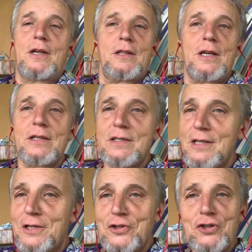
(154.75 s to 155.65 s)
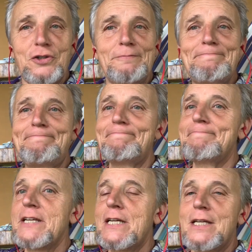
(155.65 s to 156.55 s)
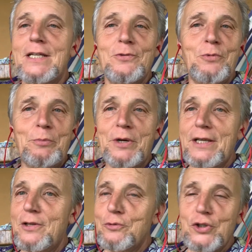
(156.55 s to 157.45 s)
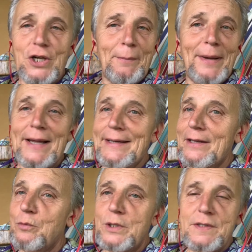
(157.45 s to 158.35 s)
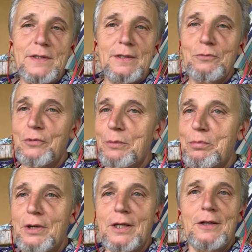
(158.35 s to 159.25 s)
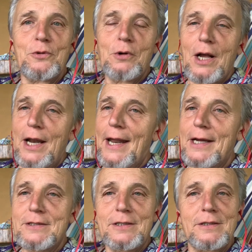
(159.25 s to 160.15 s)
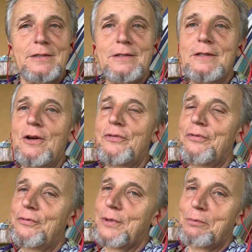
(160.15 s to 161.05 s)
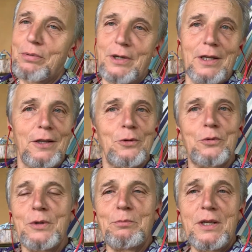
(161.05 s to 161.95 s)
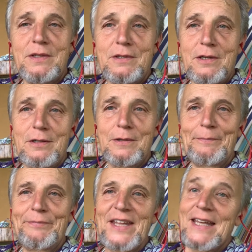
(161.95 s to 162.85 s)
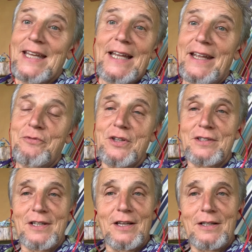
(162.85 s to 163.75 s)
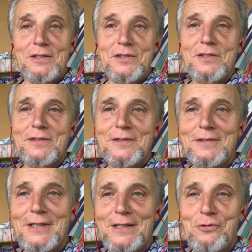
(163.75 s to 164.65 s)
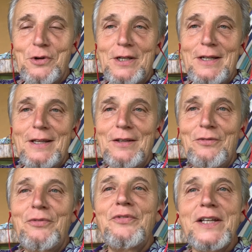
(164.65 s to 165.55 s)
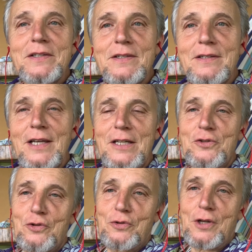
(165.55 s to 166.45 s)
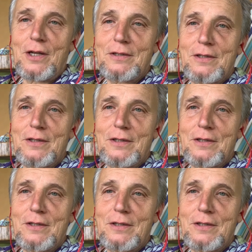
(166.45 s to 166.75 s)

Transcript: the ascension. We bring you shamanic wisdom, we bring you galactic stuff, we bring you the mystic and everything else that really fits into that.